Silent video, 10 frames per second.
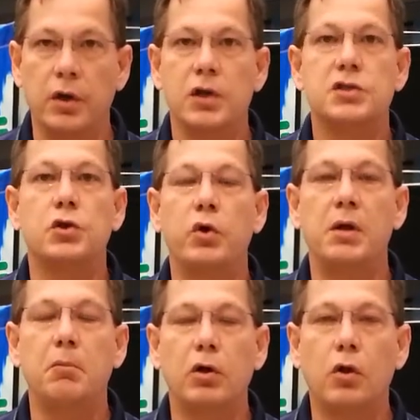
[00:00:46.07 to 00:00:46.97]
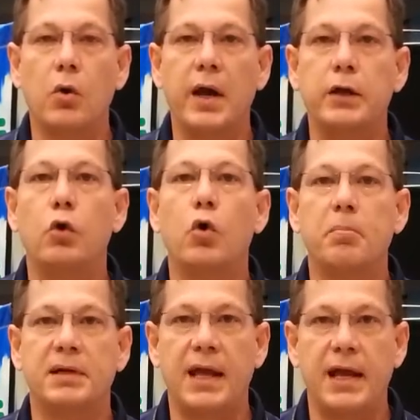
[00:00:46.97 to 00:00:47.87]
sodium chloride or
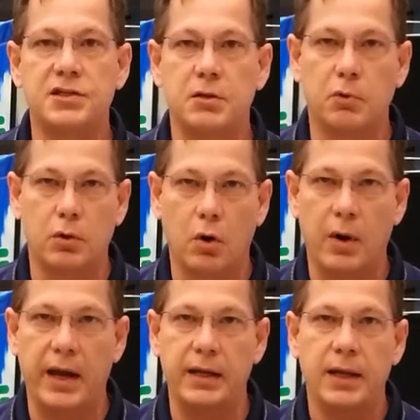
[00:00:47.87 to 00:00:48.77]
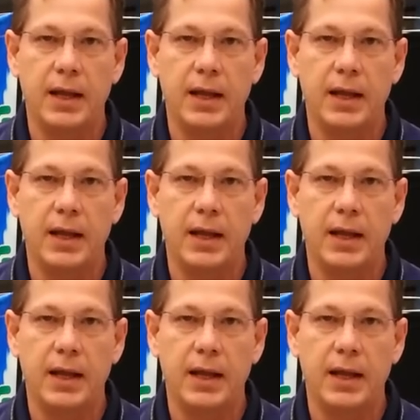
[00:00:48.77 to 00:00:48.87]
potassium chloride,